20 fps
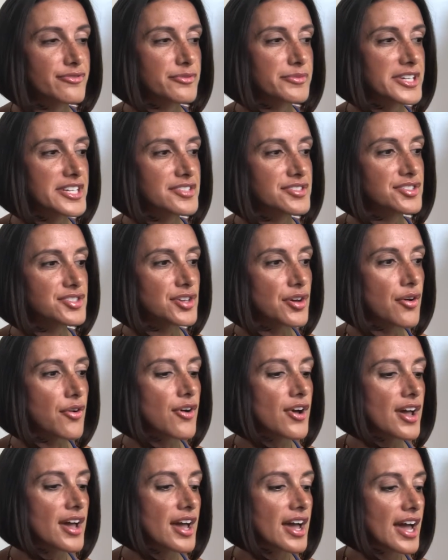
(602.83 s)
for me. So
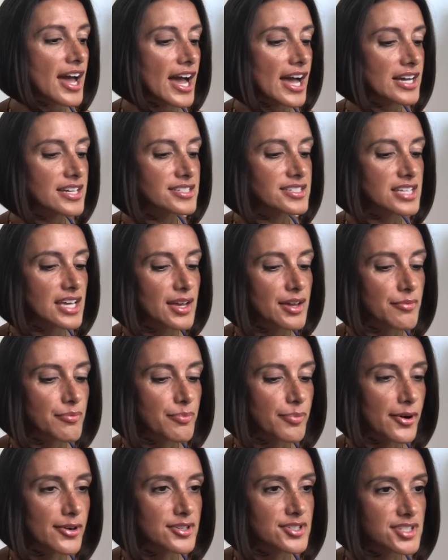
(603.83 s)
as I
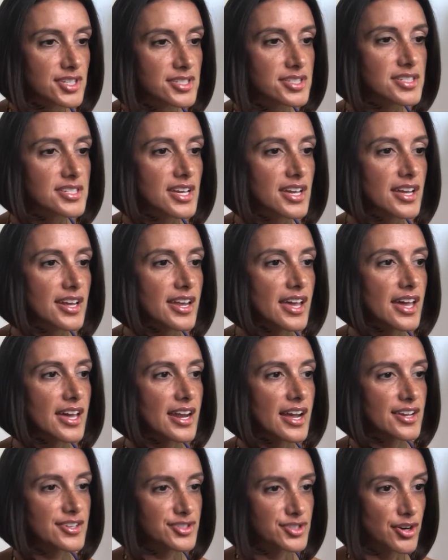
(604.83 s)
persisted and
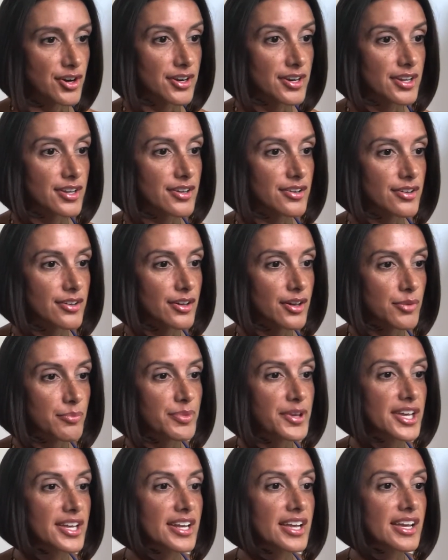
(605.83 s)
I started
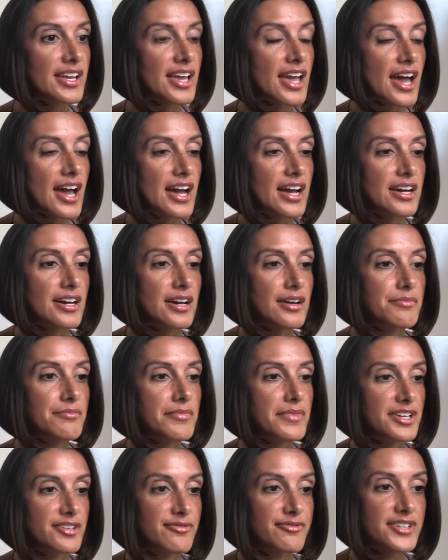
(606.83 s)
competing
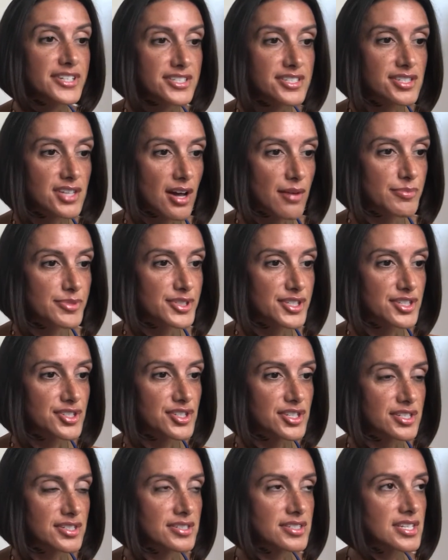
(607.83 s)
in fitness
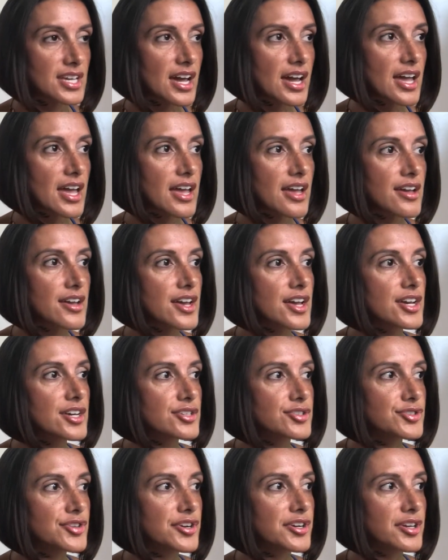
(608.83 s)
competitions, I
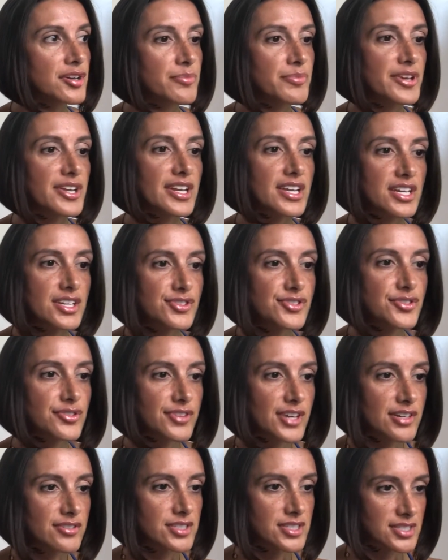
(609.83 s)
started competing in
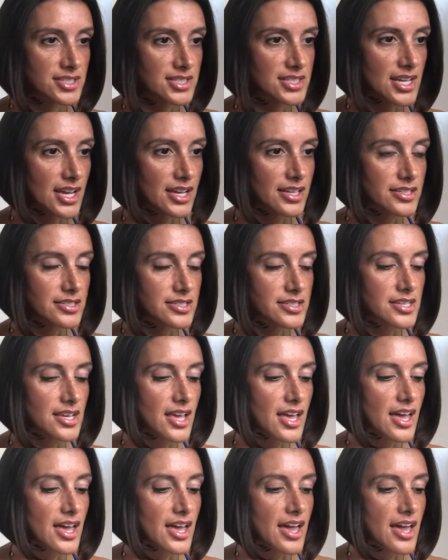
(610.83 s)
2006,
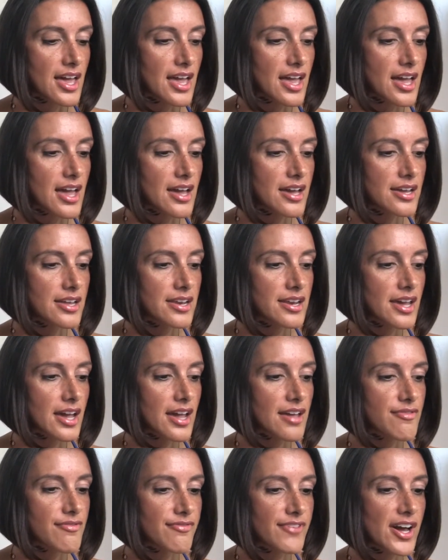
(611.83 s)
and
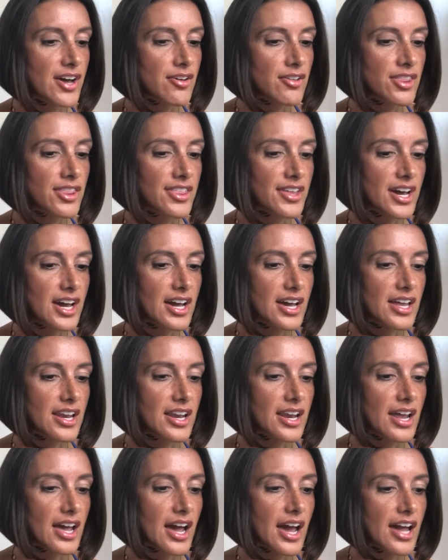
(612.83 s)
I found that
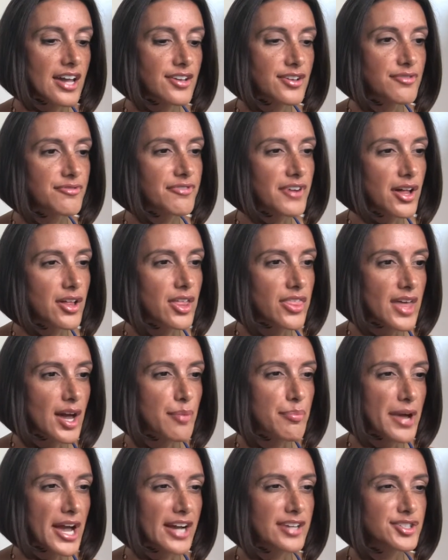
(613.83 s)
I could follow
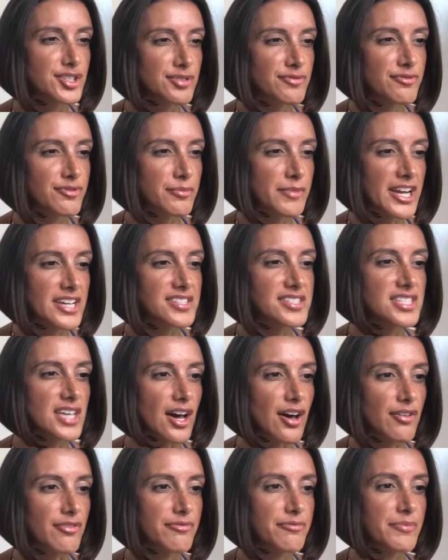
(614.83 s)
that passion for
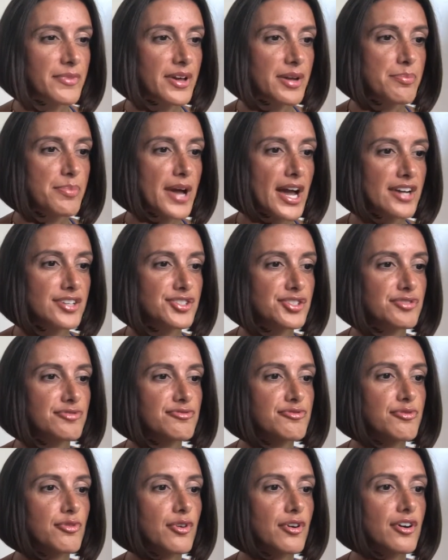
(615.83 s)
myself, my passion
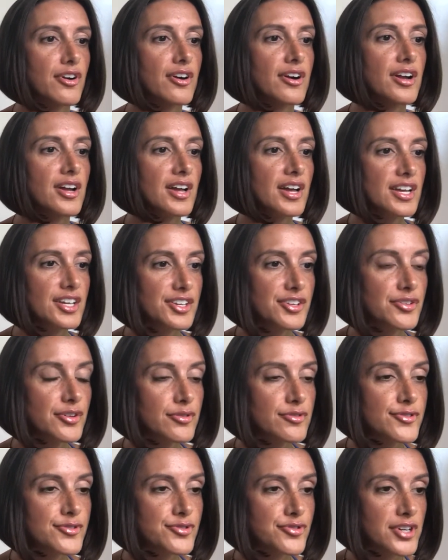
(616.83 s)
for,
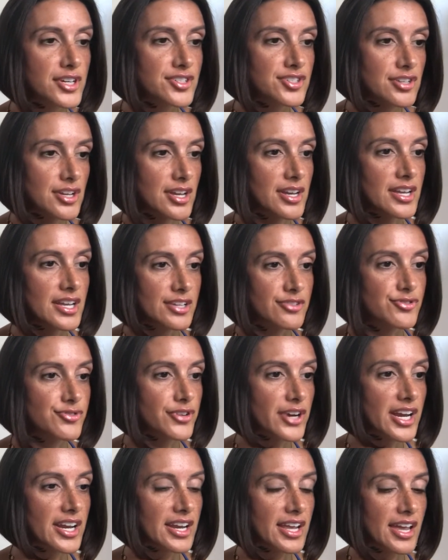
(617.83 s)
nutrition and
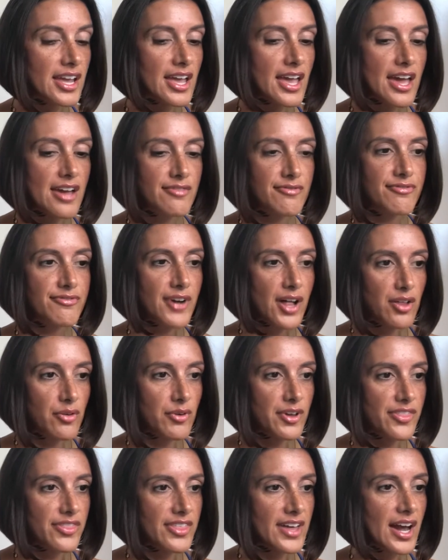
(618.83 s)
training, and follow
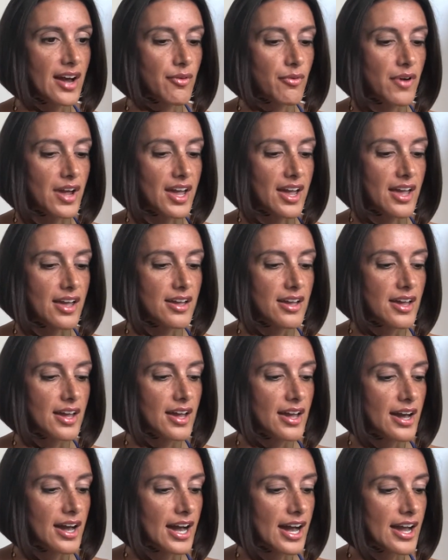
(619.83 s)
it that way.
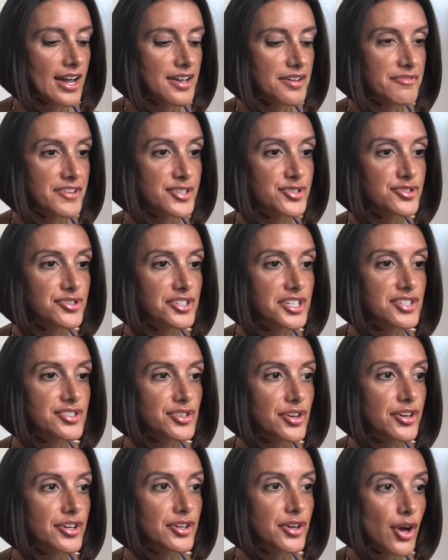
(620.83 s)
I eventually
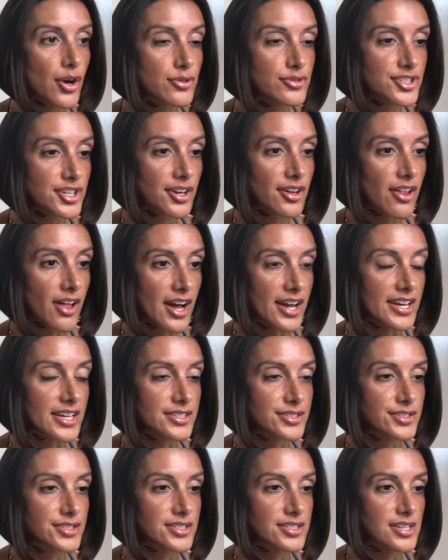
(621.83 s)
started coaching
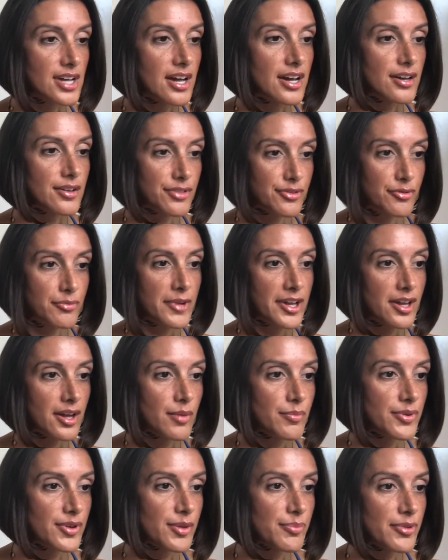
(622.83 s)
clients through my
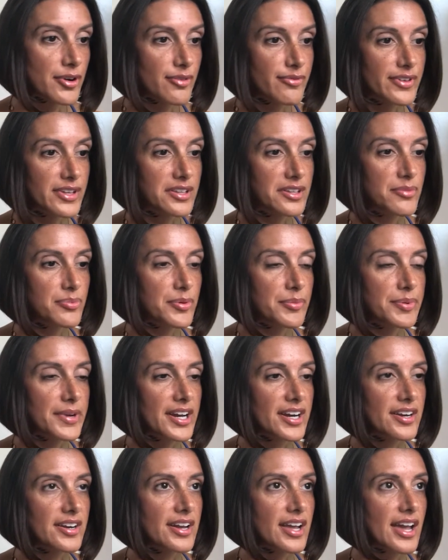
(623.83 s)
company, Perfectly
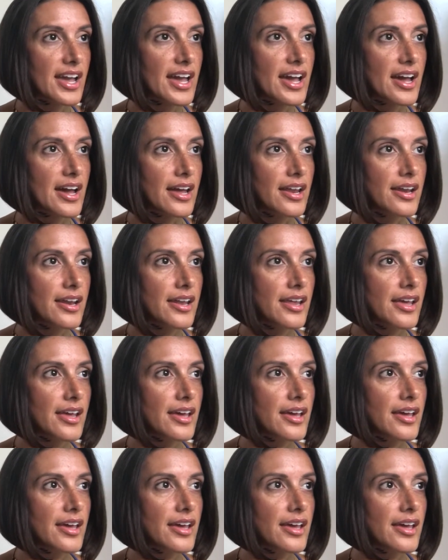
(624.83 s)
Prepared, and